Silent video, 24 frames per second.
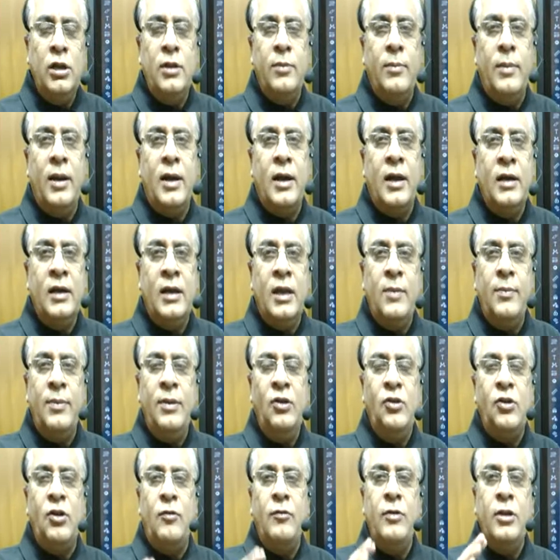in the market, keeping
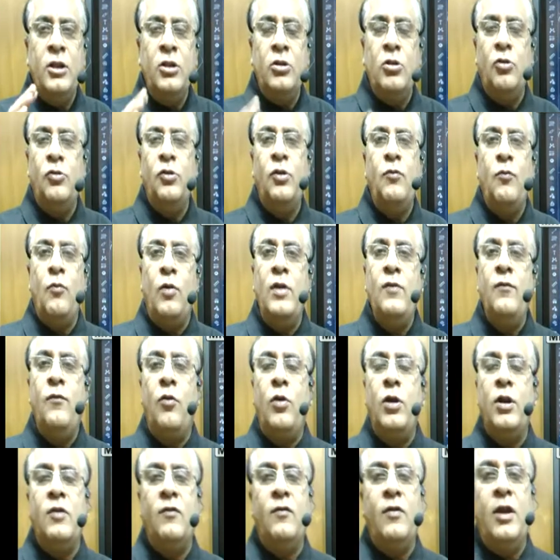
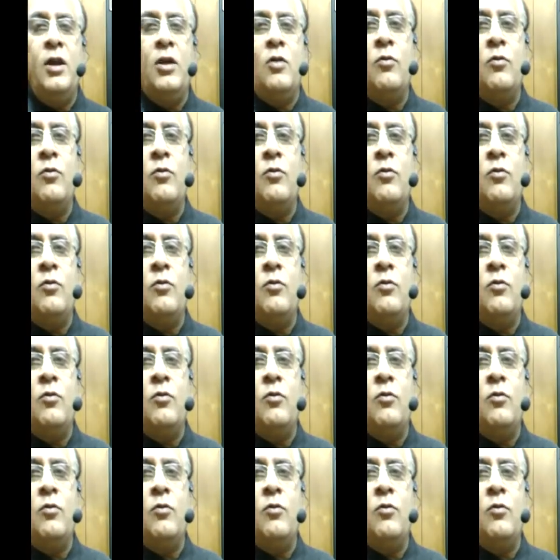17,145